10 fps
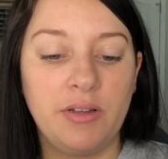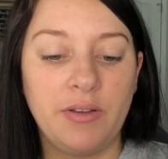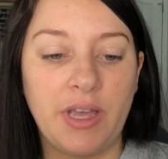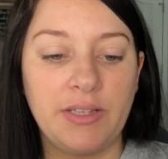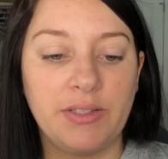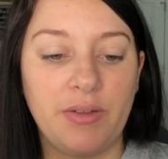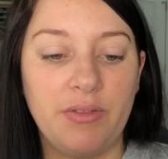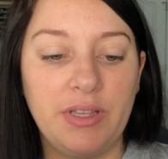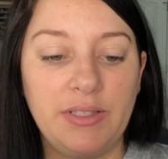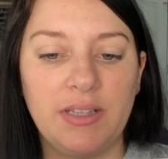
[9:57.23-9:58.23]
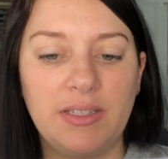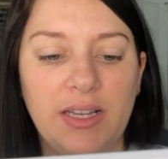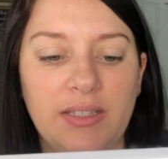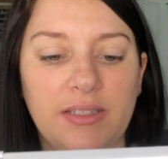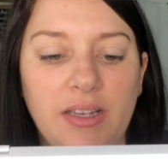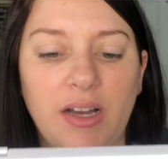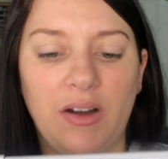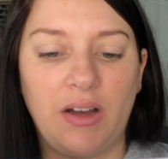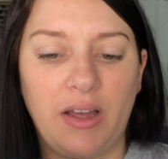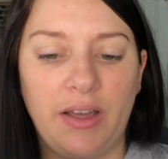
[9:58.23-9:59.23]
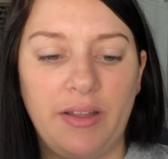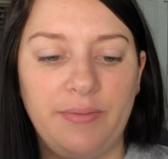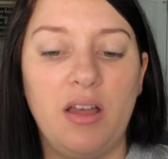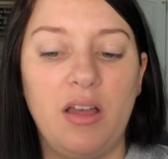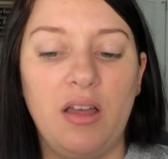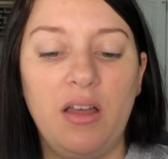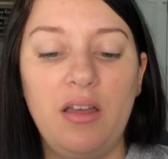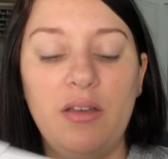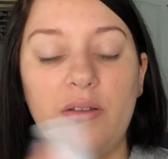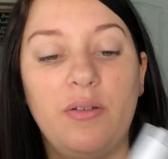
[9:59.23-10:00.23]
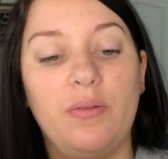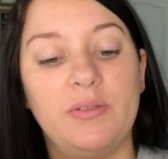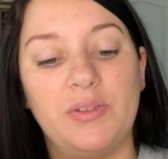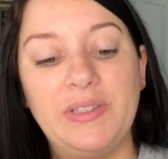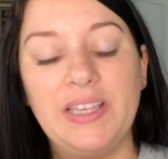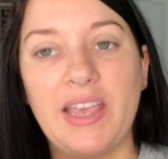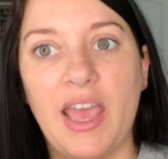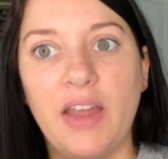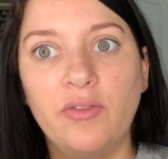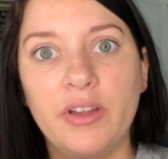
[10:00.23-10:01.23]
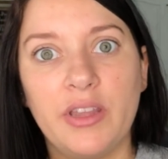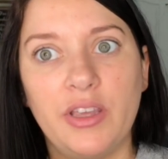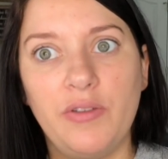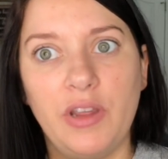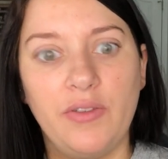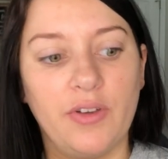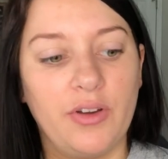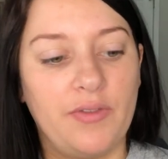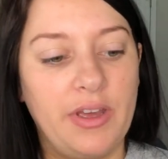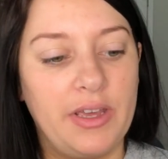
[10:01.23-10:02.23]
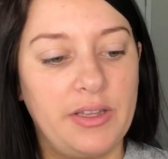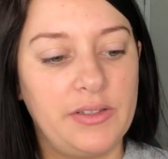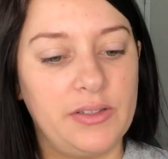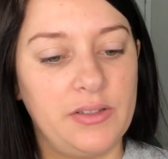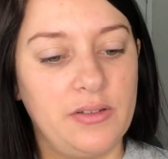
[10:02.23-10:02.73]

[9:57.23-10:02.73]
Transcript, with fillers: Okay, so this, this has got, oh, so it's like everything you need for your face.